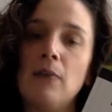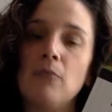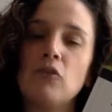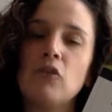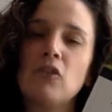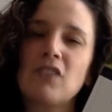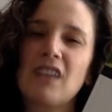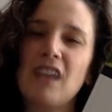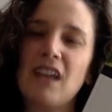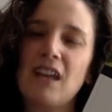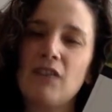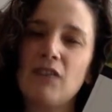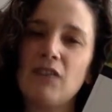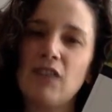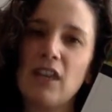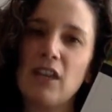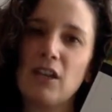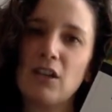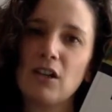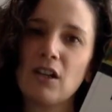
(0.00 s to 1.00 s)
just kind of
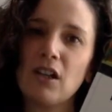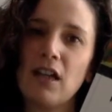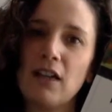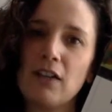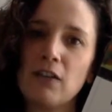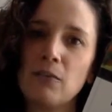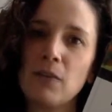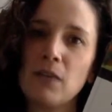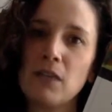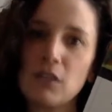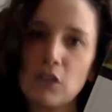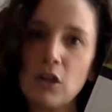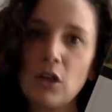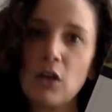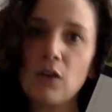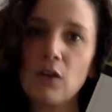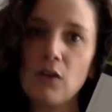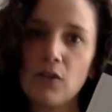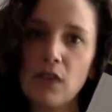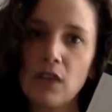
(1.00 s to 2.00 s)
let your classmates
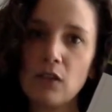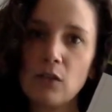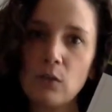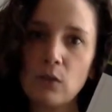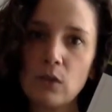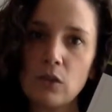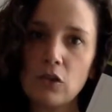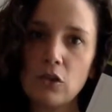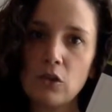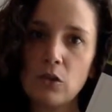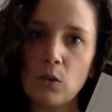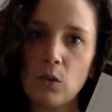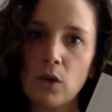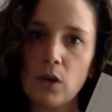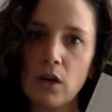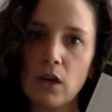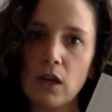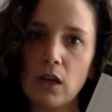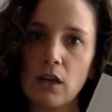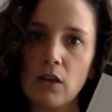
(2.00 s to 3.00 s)
know if that's what you're
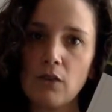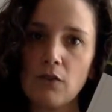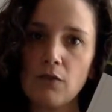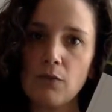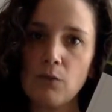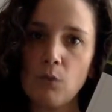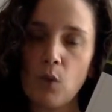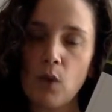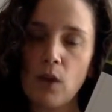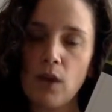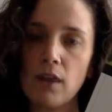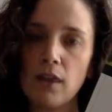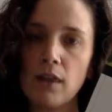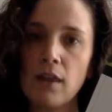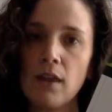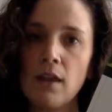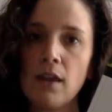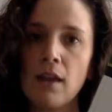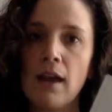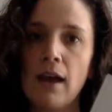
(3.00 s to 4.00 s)
working with.
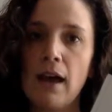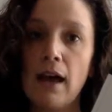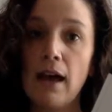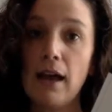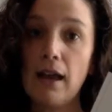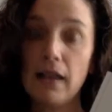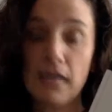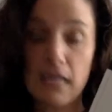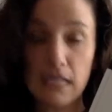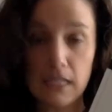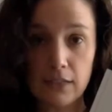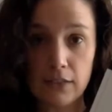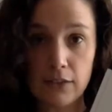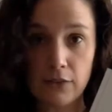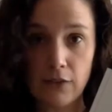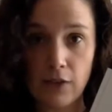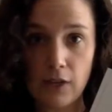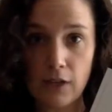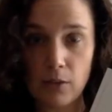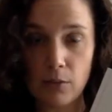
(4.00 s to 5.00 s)
It is
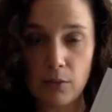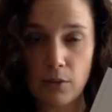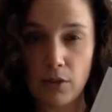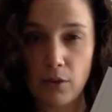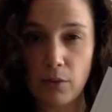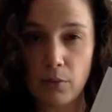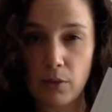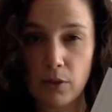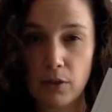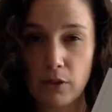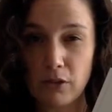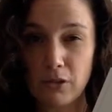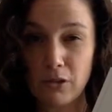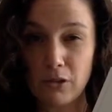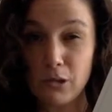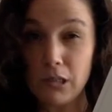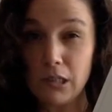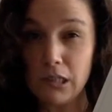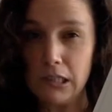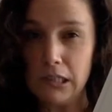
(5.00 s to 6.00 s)
available in the
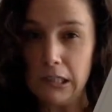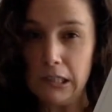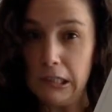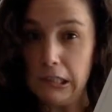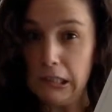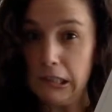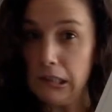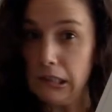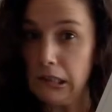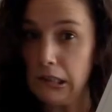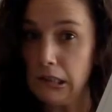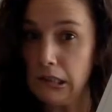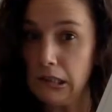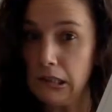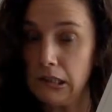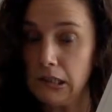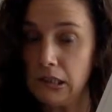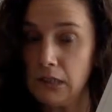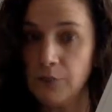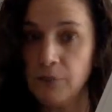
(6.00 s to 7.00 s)
bookstore, I
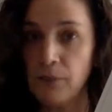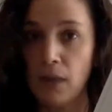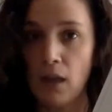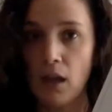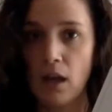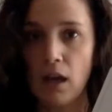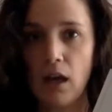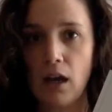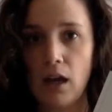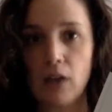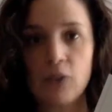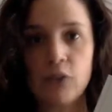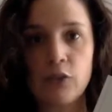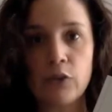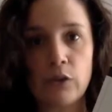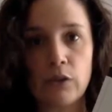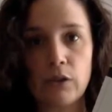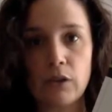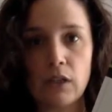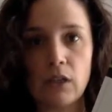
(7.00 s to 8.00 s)
think.
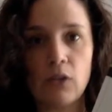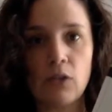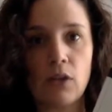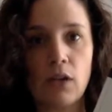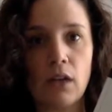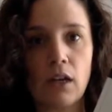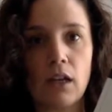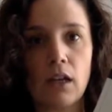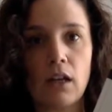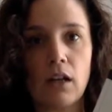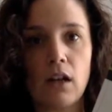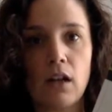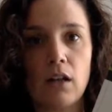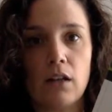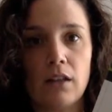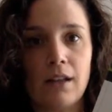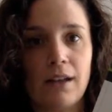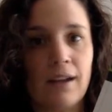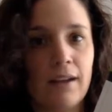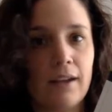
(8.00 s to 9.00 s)
Certainly you can get it
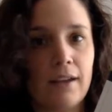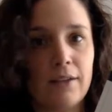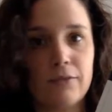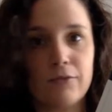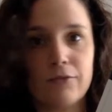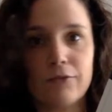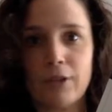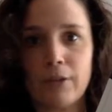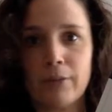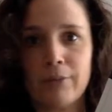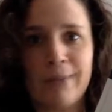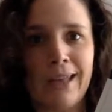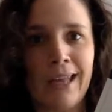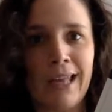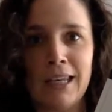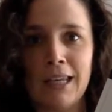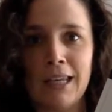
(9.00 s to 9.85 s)
online from